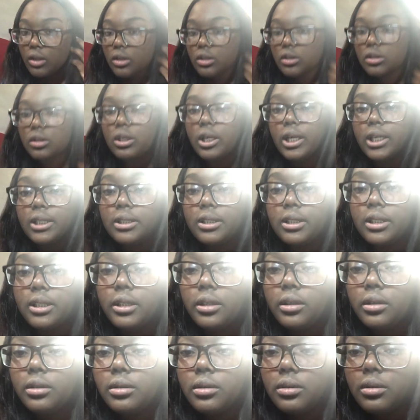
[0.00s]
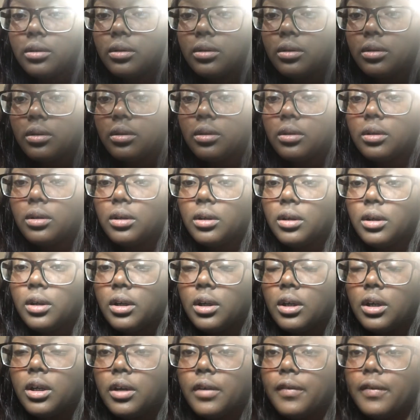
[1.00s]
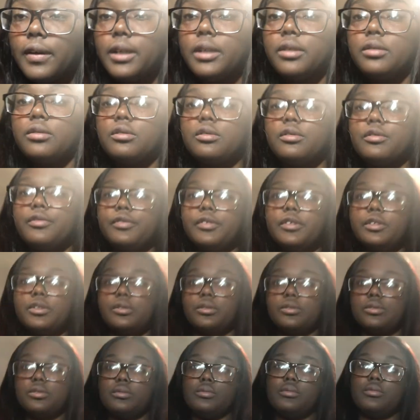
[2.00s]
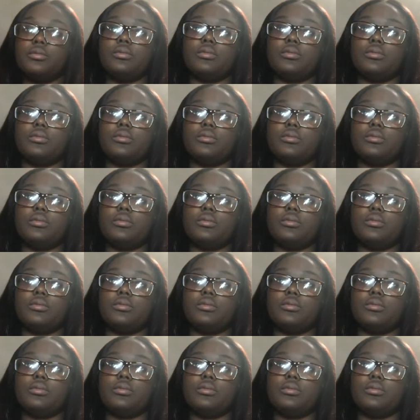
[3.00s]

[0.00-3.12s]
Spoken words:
So that's it. Final review.